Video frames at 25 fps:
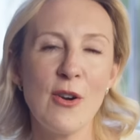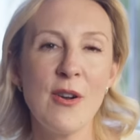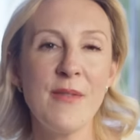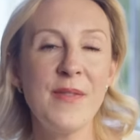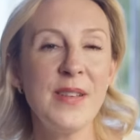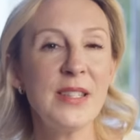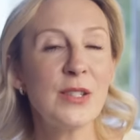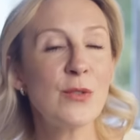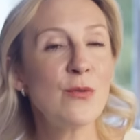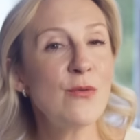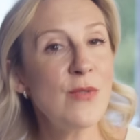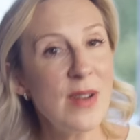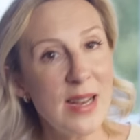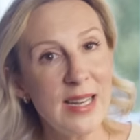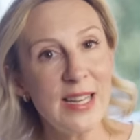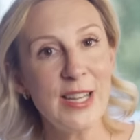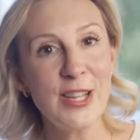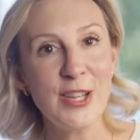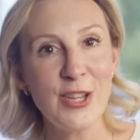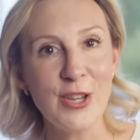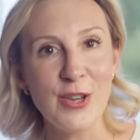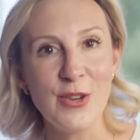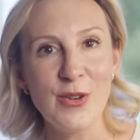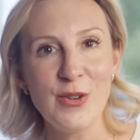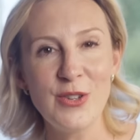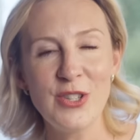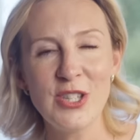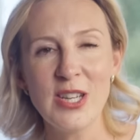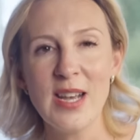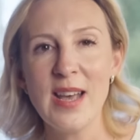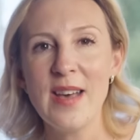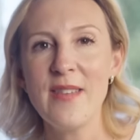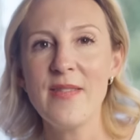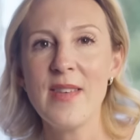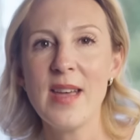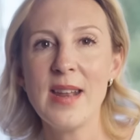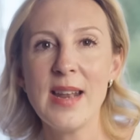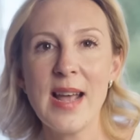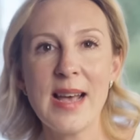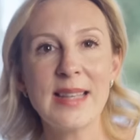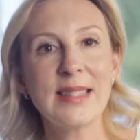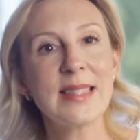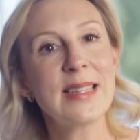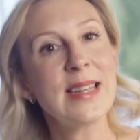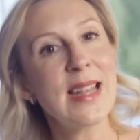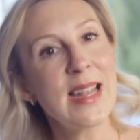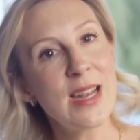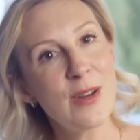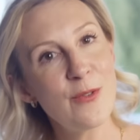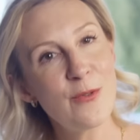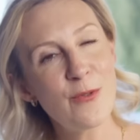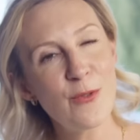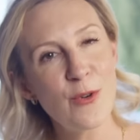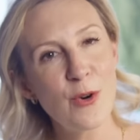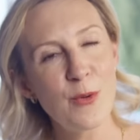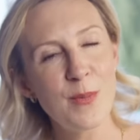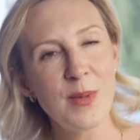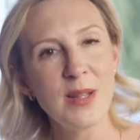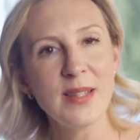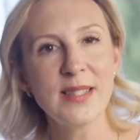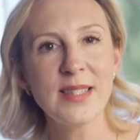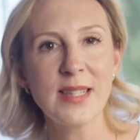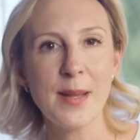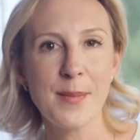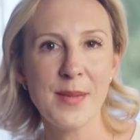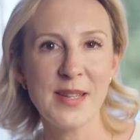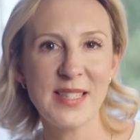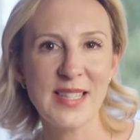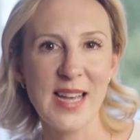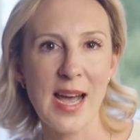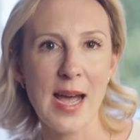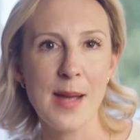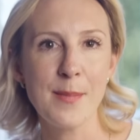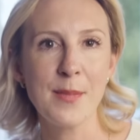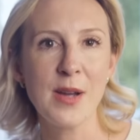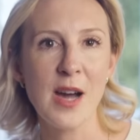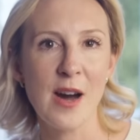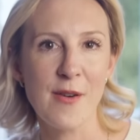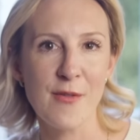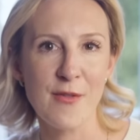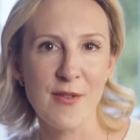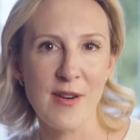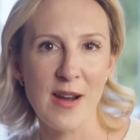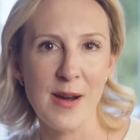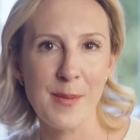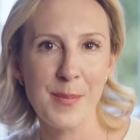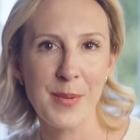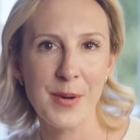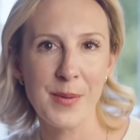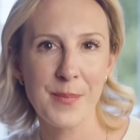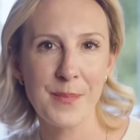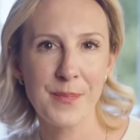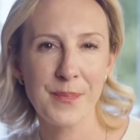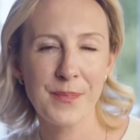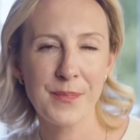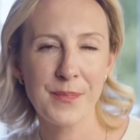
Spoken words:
Or if it's really huge, then as an informal summertime cover-up.